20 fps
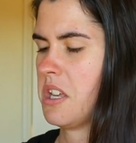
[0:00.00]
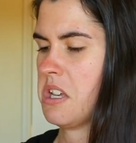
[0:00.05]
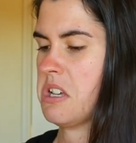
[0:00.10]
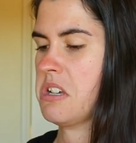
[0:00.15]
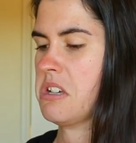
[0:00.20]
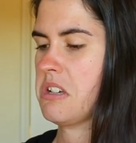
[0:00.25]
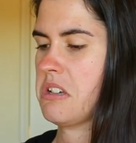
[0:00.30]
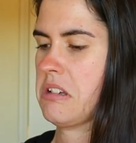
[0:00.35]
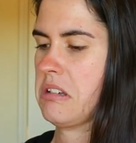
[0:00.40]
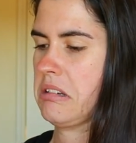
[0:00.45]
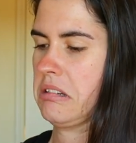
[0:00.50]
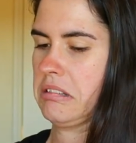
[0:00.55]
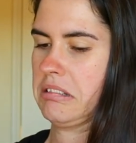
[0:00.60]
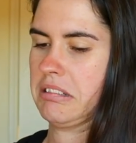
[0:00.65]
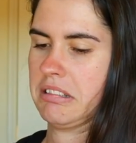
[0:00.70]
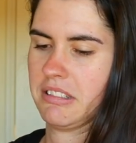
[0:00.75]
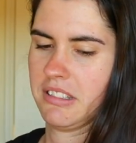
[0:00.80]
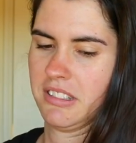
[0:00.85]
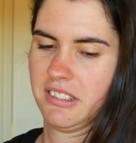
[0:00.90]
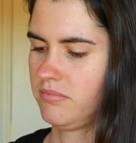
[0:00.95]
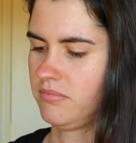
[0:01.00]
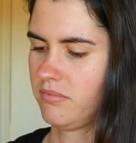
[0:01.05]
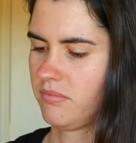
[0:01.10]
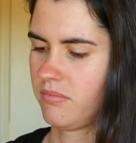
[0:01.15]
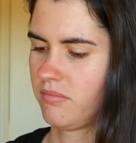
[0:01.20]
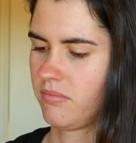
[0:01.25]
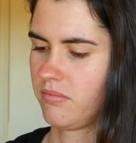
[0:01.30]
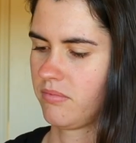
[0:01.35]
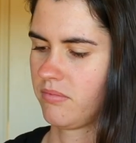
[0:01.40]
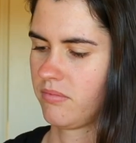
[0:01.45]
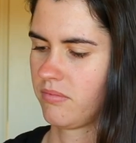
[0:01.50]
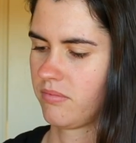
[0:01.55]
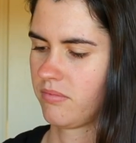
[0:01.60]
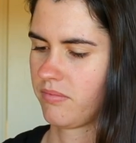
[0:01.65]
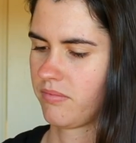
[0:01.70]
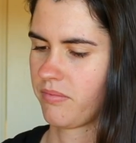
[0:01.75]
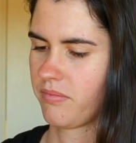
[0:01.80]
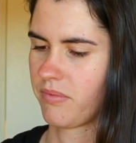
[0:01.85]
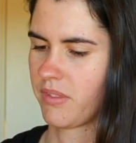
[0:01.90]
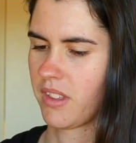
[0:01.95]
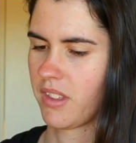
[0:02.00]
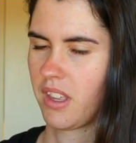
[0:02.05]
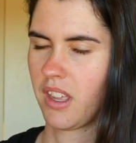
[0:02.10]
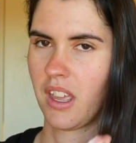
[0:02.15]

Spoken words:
[no speech]